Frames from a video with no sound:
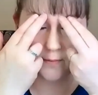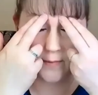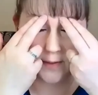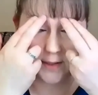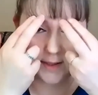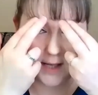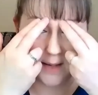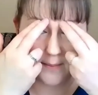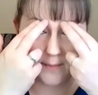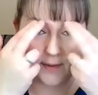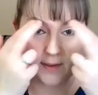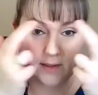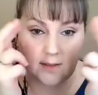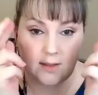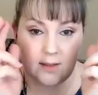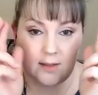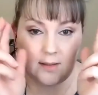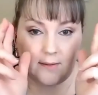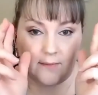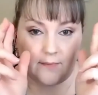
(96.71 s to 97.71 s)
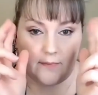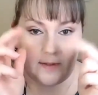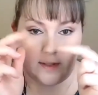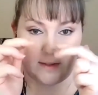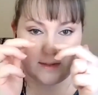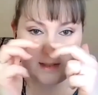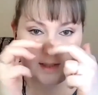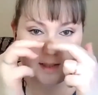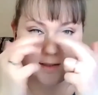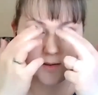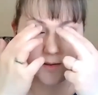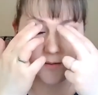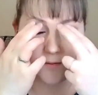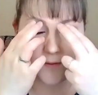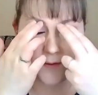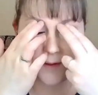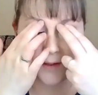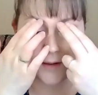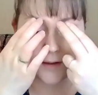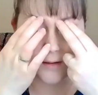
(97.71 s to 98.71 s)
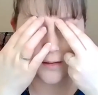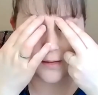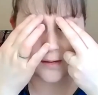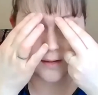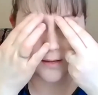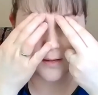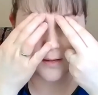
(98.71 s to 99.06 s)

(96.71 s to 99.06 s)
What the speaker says: we tap it, you take 2 fingers